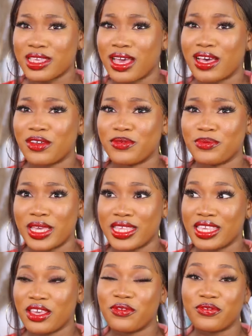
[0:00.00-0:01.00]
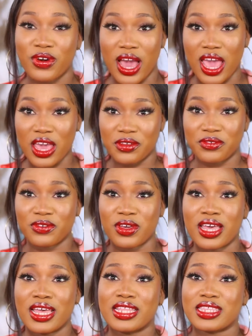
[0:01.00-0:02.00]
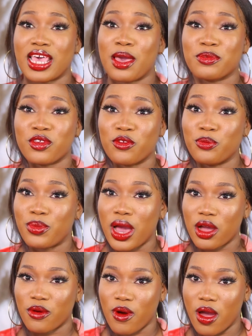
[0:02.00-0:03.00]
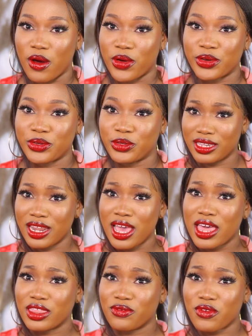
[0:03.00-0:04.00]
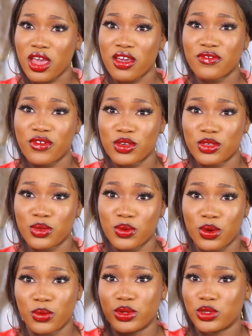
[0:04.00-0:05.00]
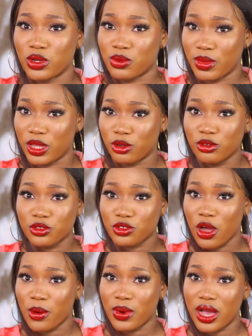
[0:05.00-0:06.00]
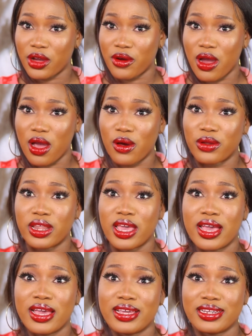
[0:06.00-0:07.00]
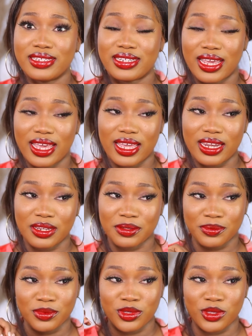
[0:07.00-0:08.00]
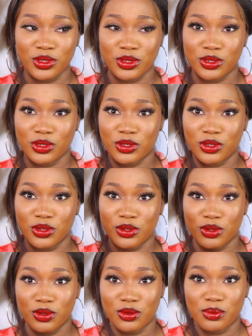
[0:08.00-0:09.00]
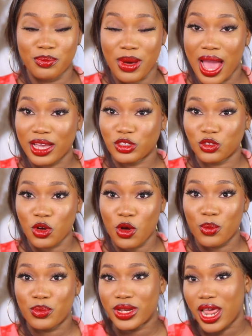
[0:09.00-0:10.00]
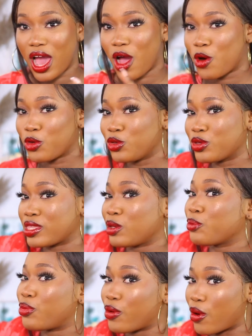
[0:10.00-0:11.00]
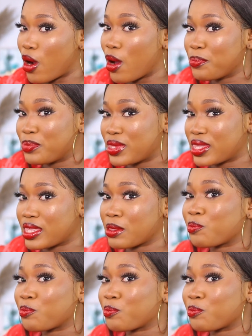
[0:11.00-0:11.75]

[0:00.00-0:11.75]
are basic 5 types of background. The very first one, which was my neutral background, then the backdrop, now using props,